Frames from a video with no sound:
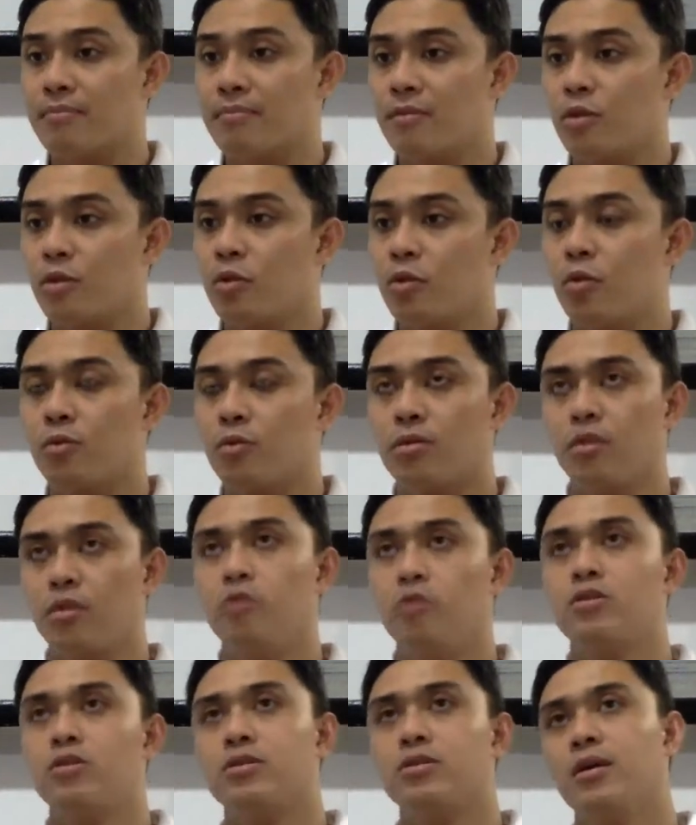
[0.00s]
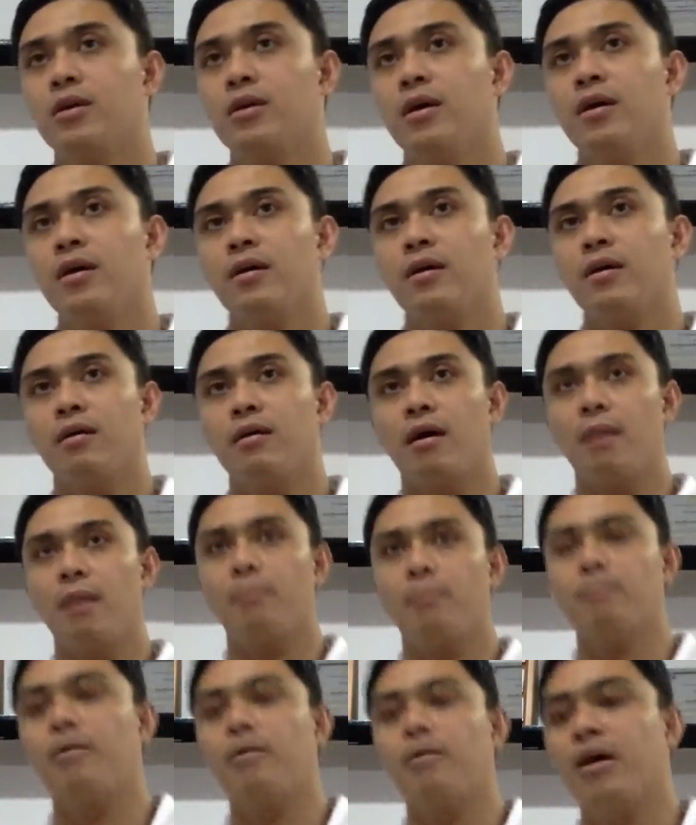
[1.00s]
You don't use
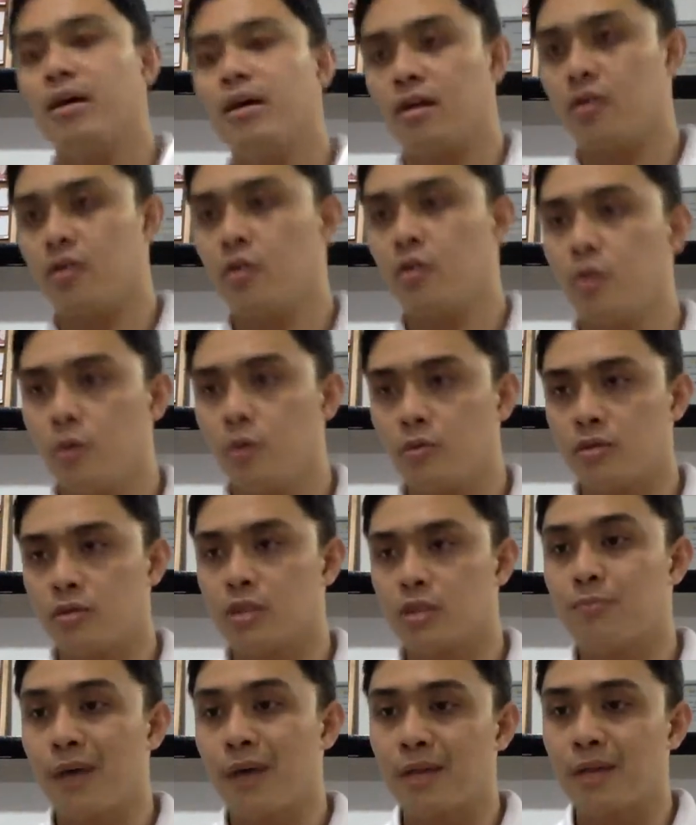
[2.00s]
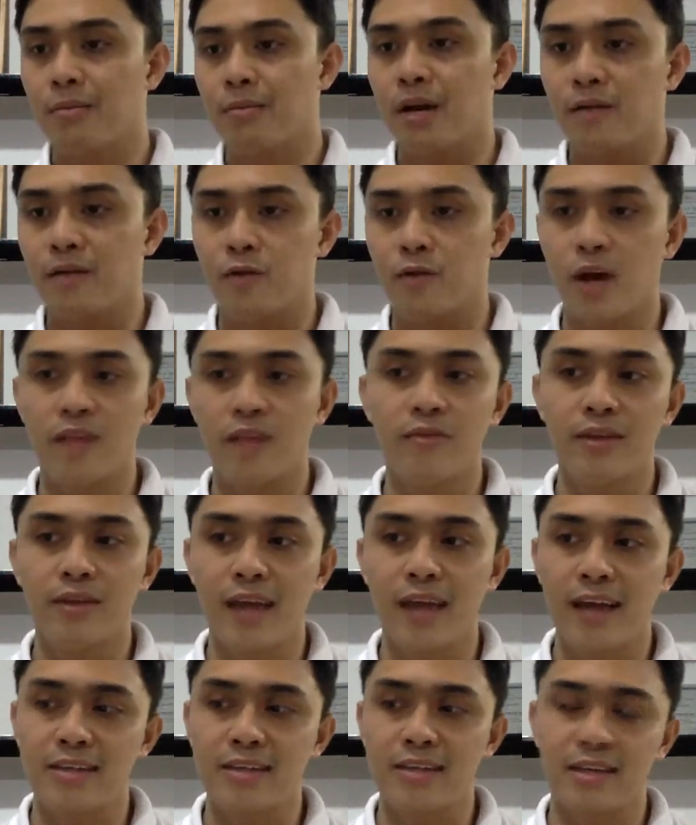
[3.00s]
you don't spend money for
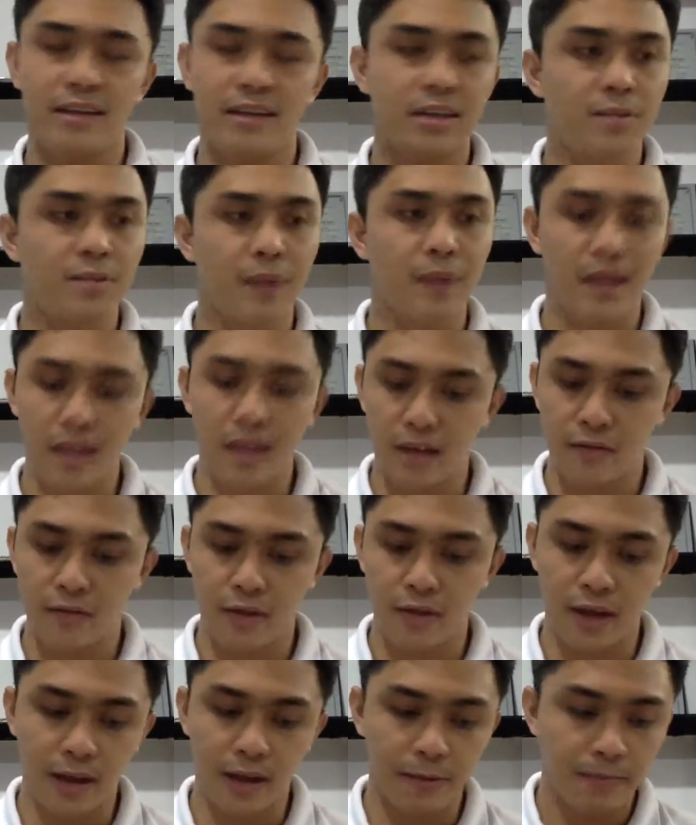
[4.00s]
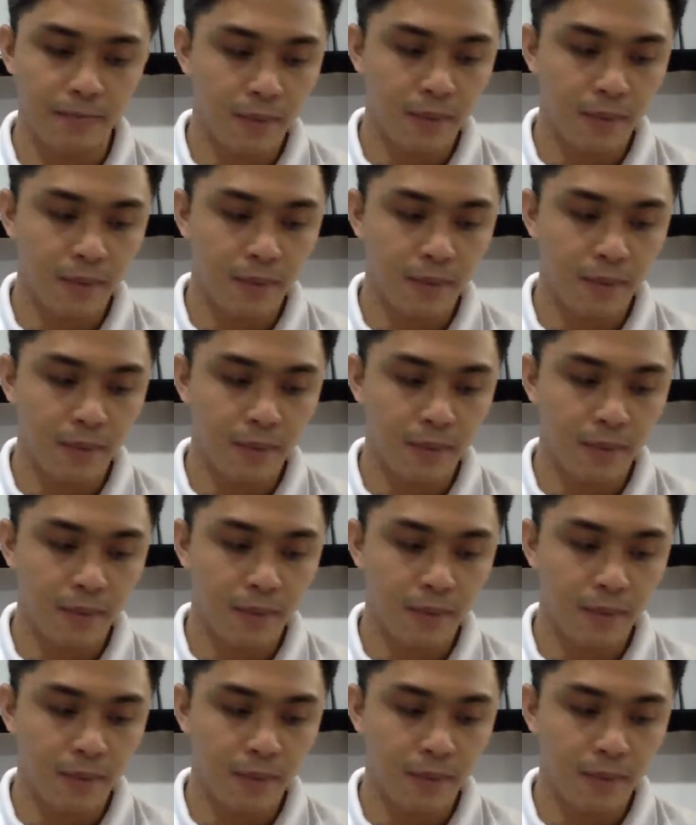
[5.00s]
advertising. That's my take for that.